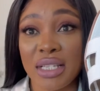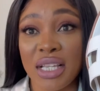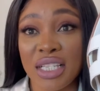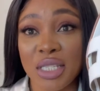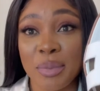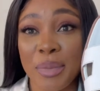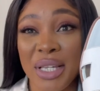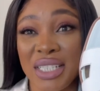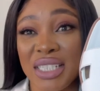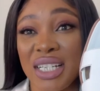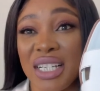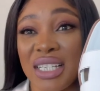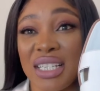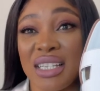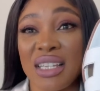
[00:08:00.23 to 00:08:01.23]

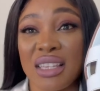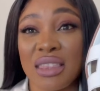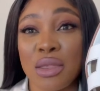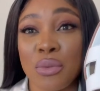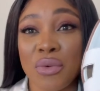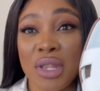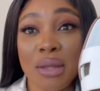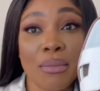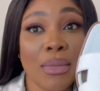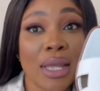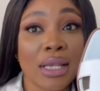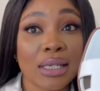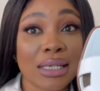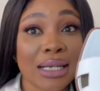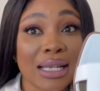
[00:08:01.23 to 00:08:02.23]
especially the three
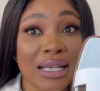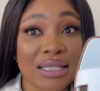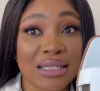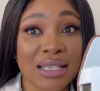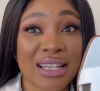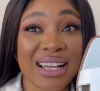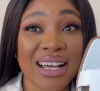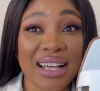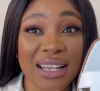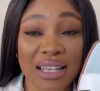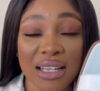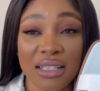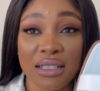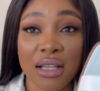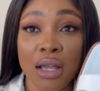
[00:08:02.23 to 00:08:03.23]
main classic
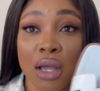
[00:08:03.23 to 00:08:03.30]
colors,